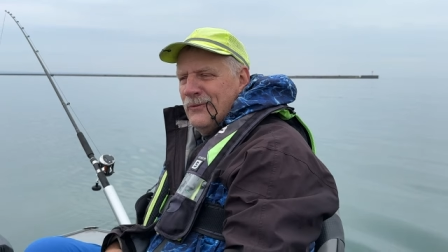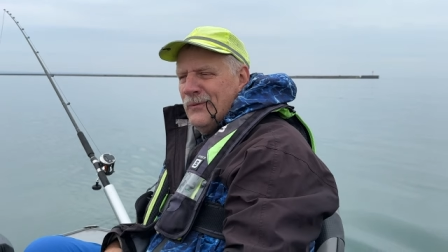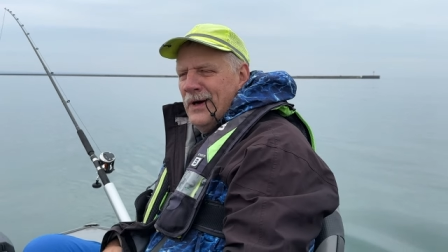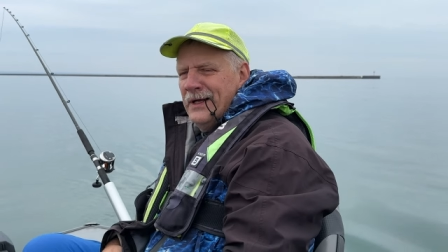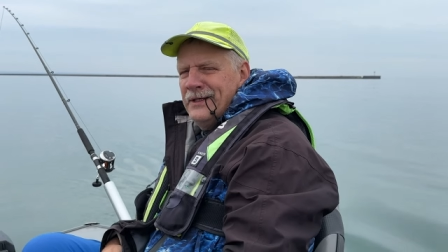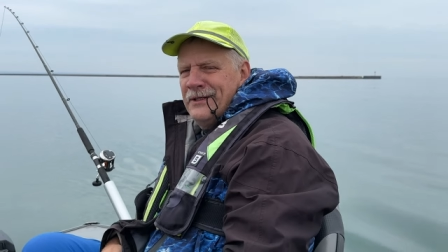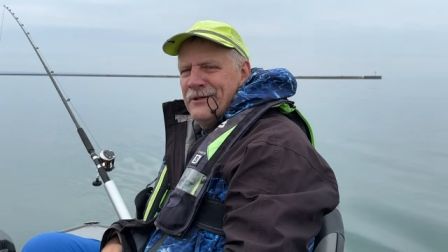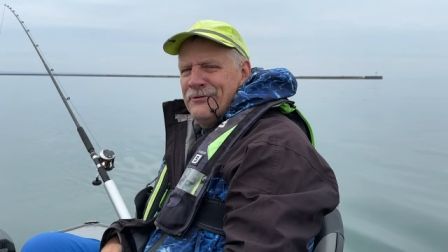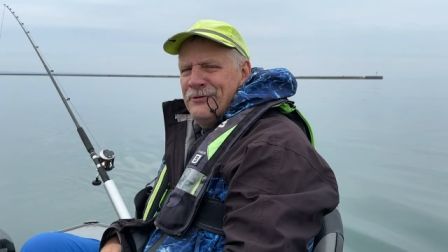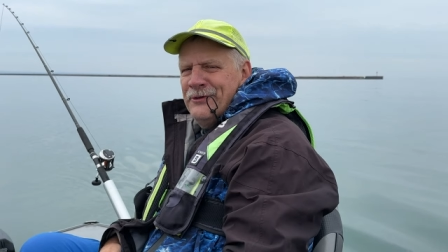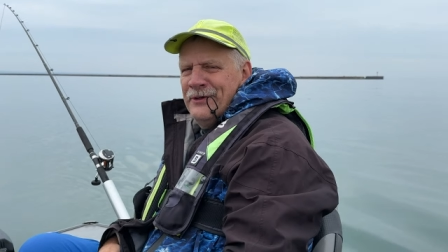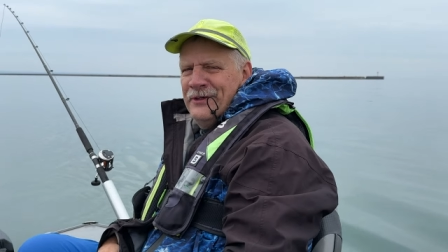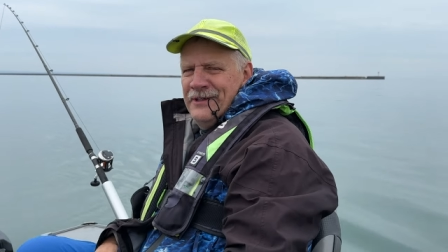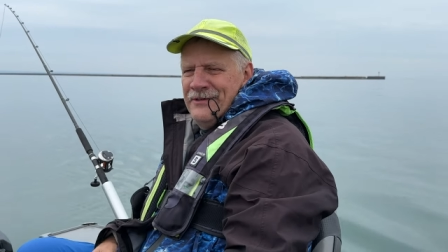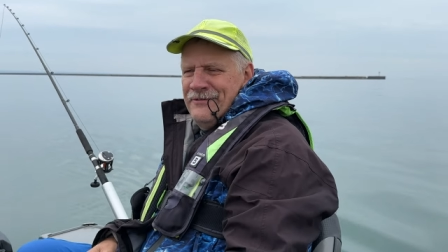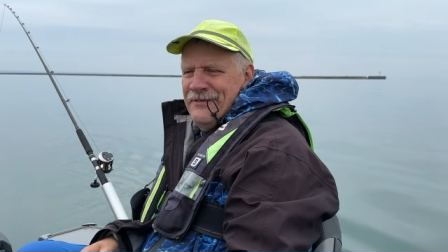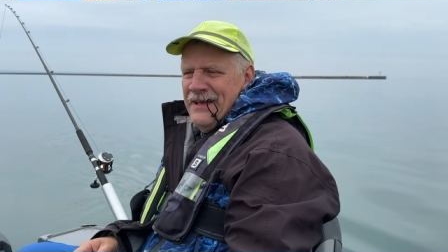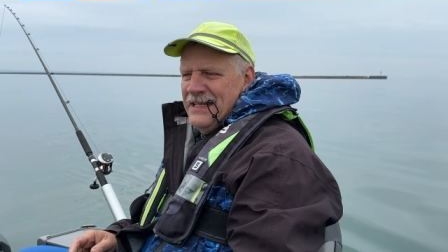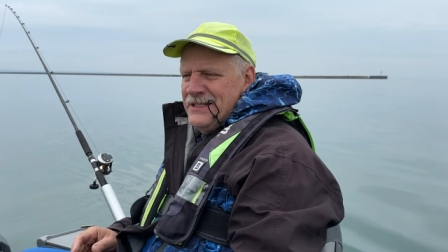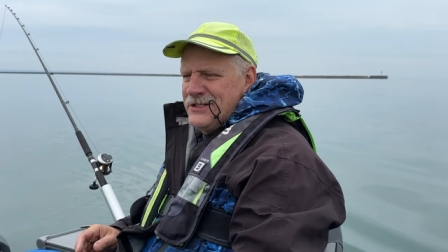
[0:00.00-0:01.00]
Wonderful
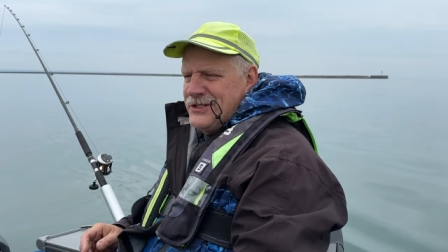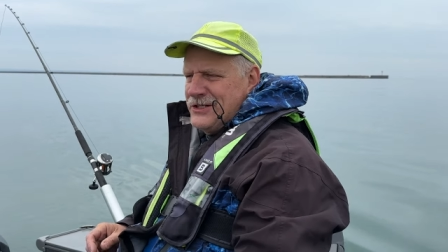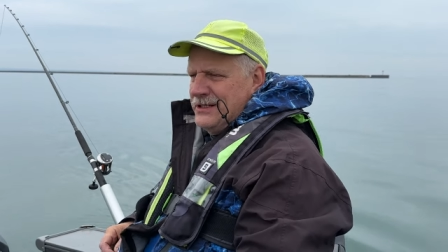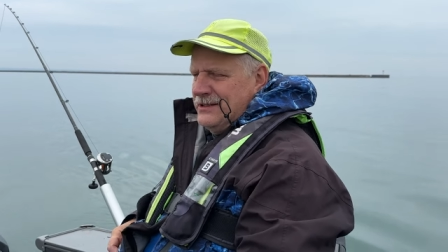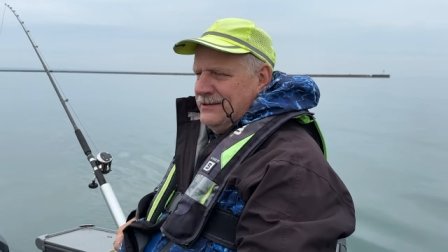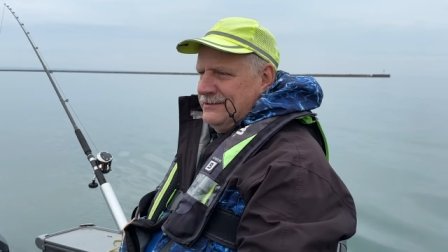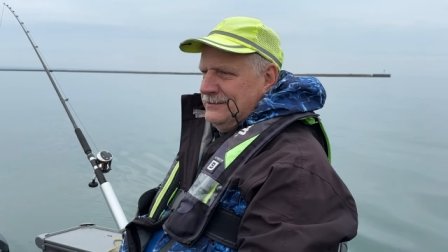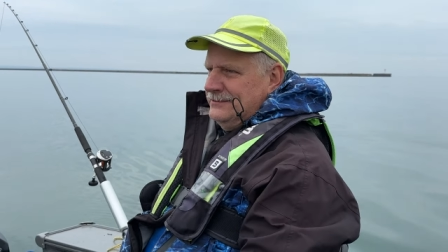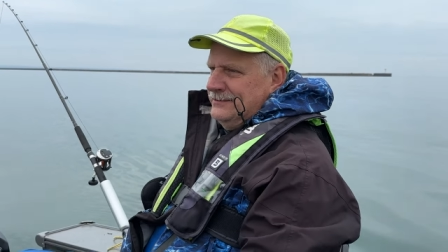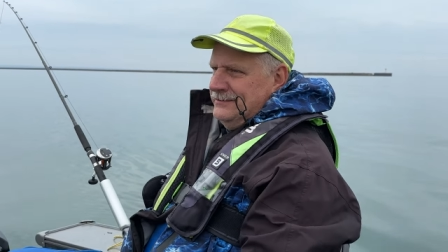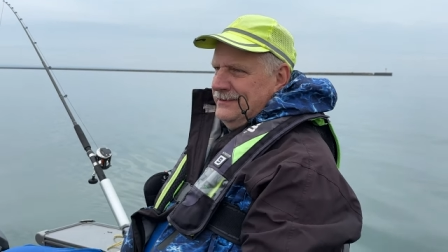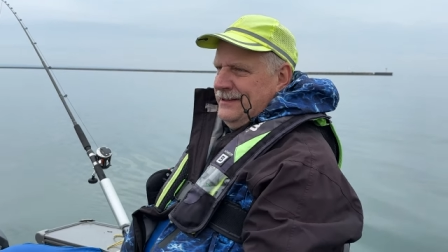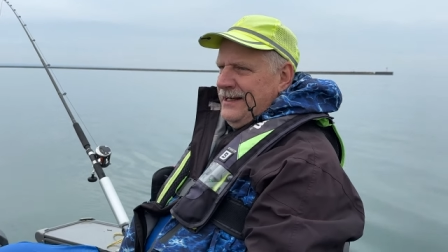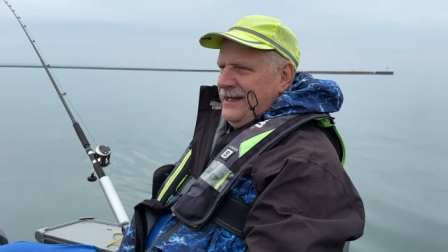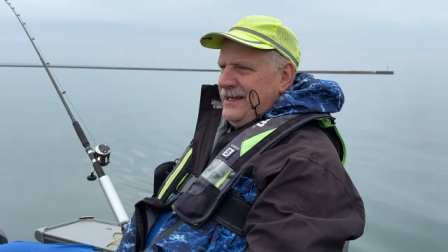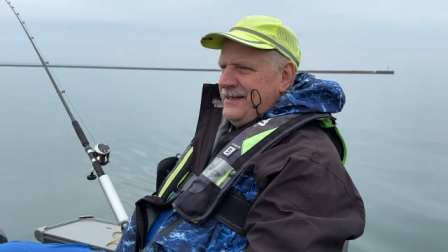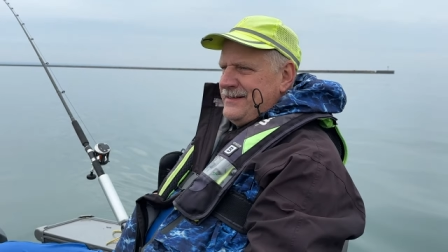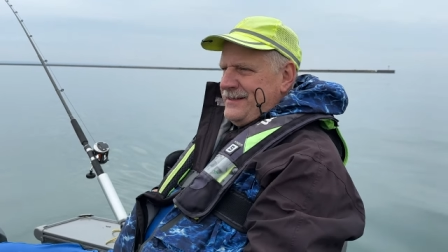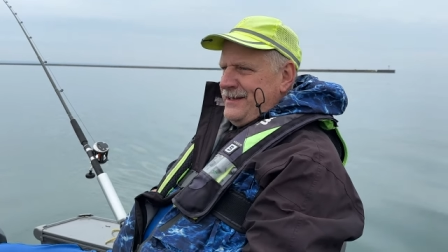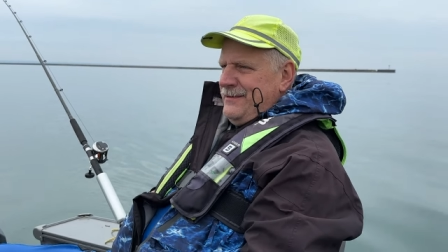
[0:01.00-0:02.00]
adventure.
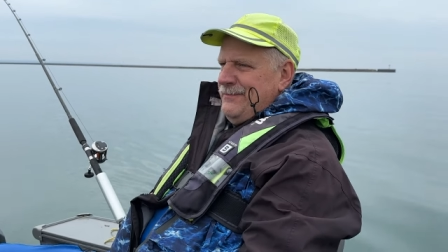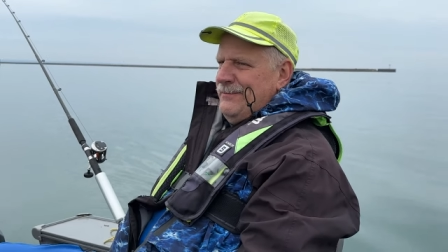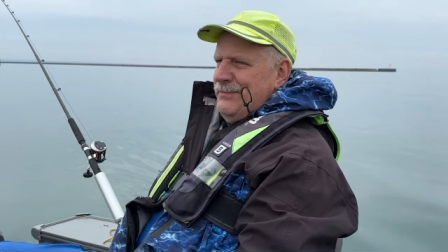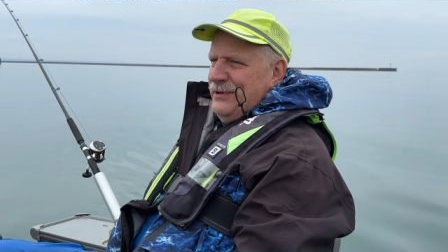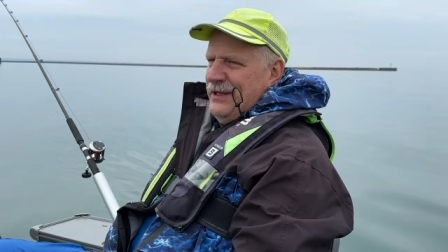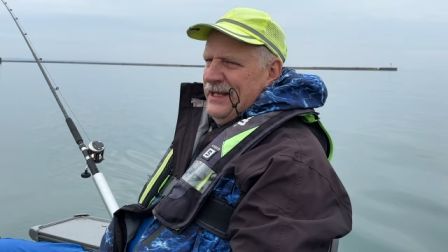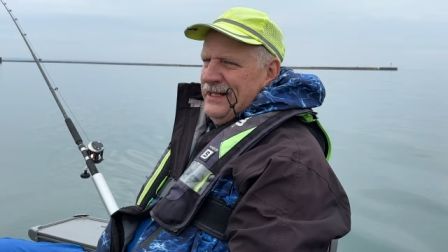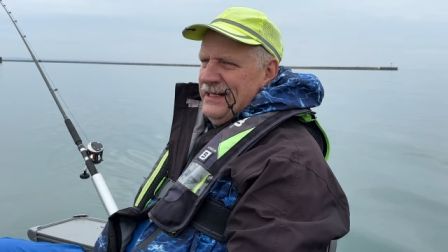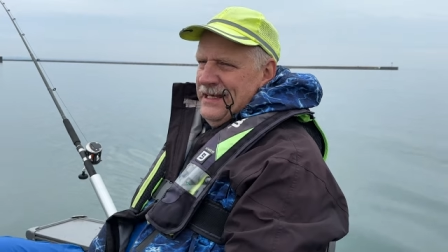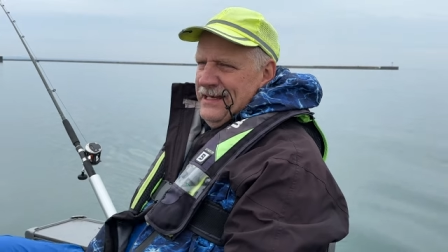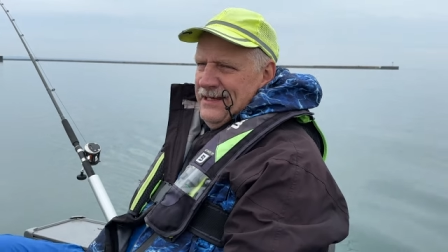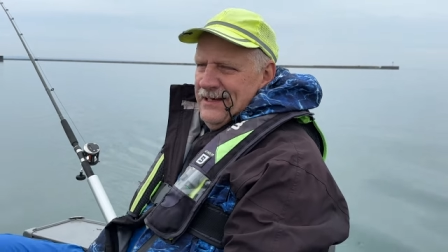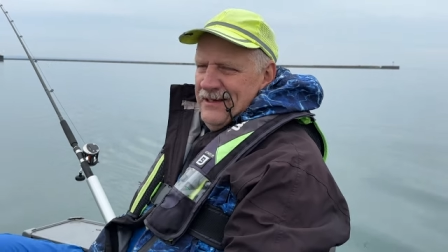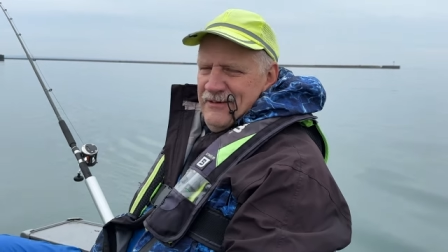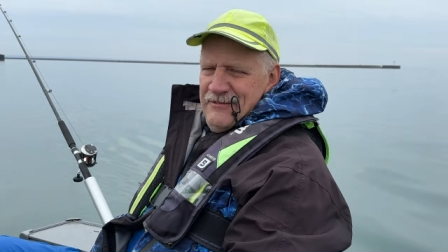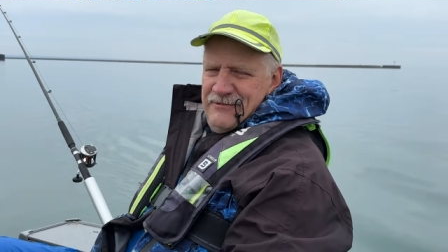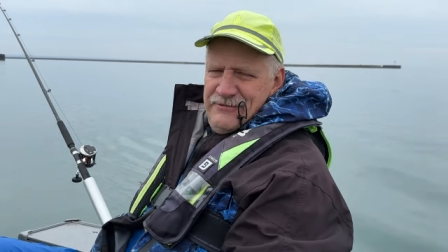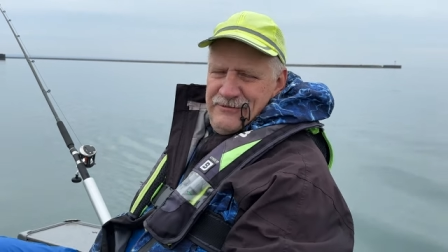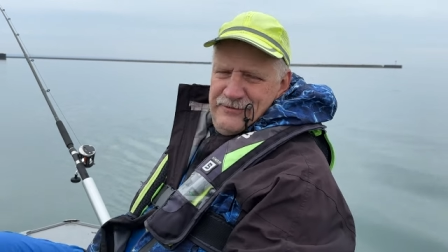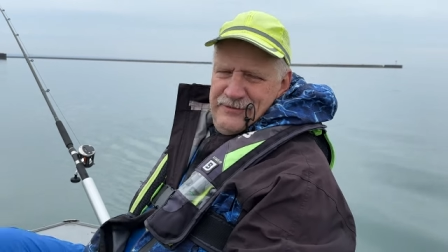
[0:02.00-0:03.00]
I said, plenty
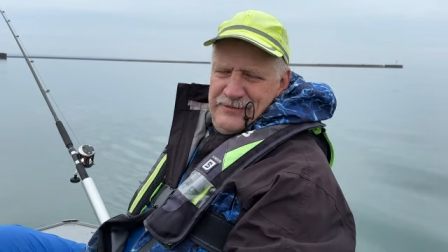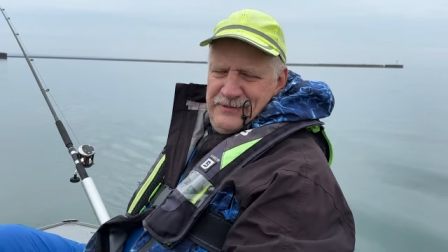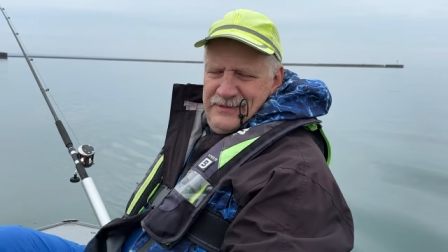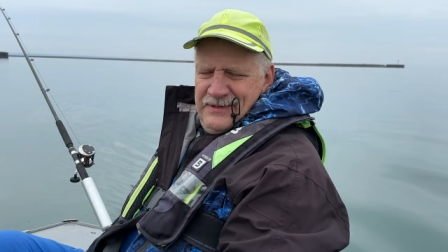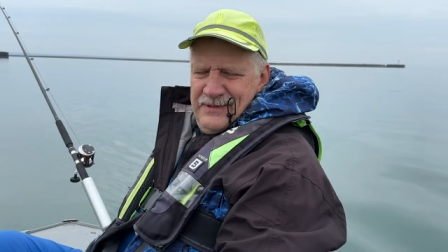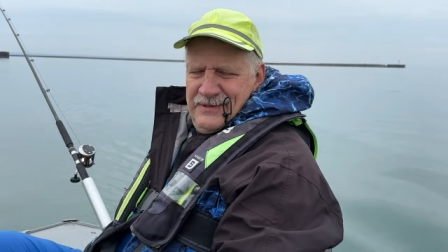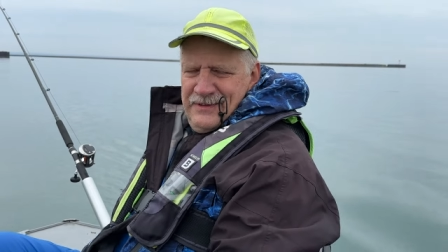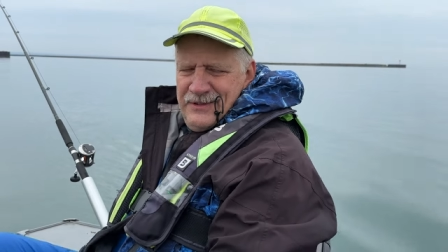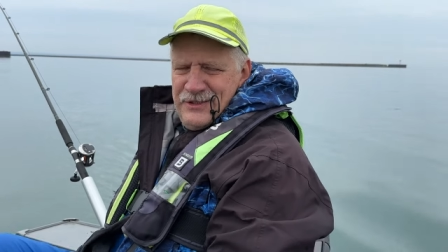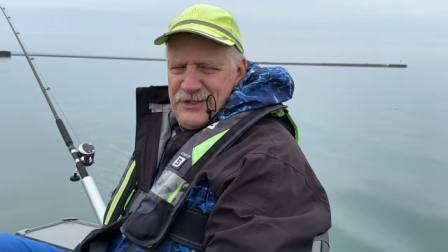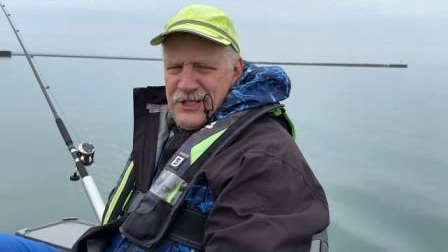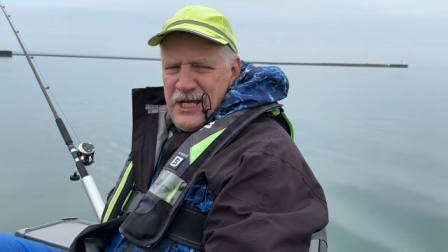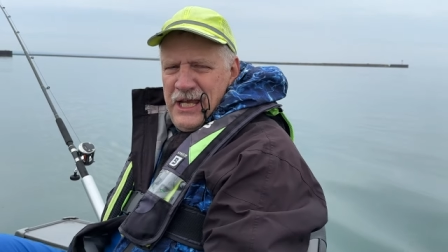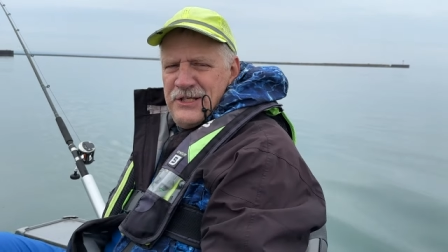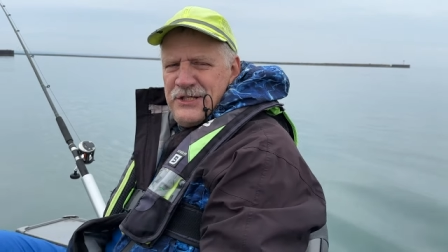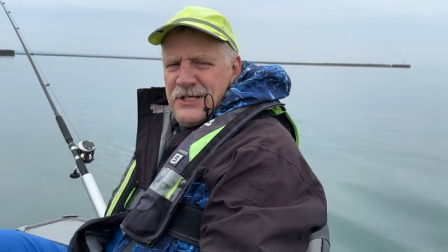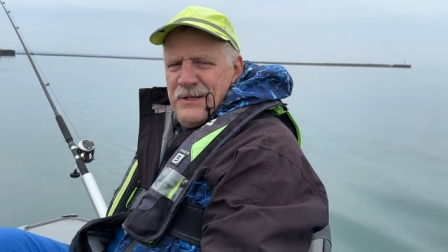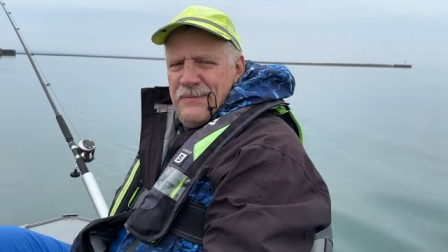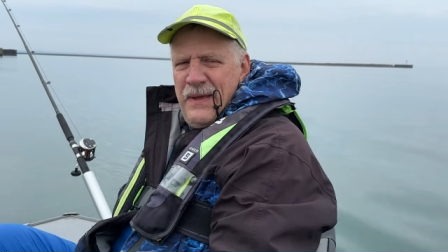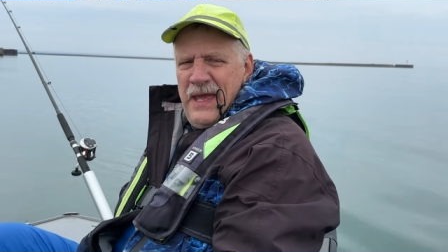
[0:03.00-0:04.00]
of
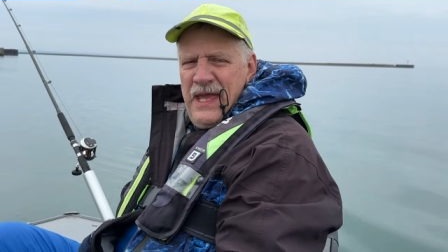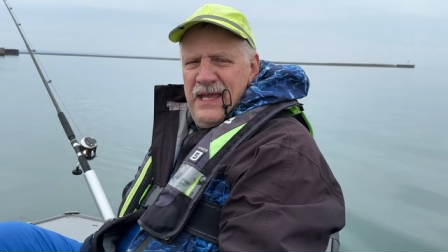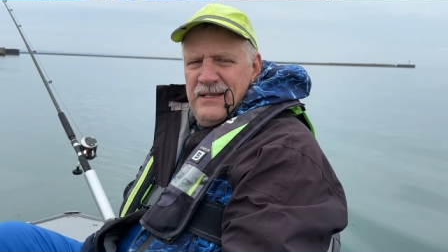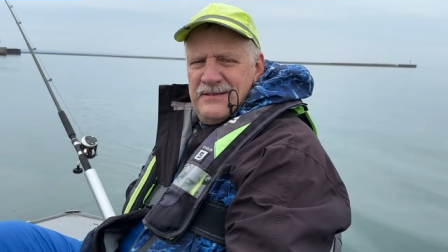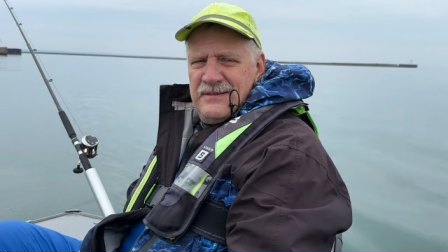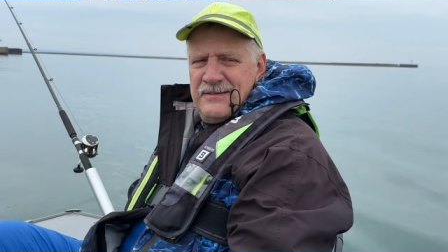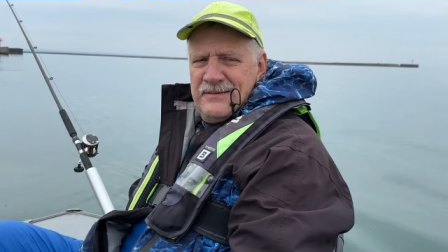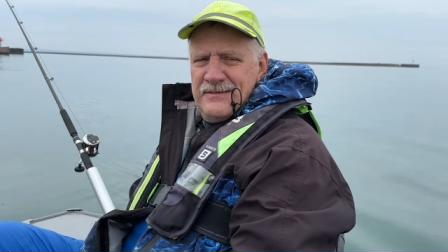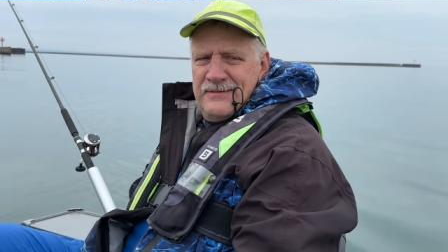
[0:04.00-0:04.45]
changing baits,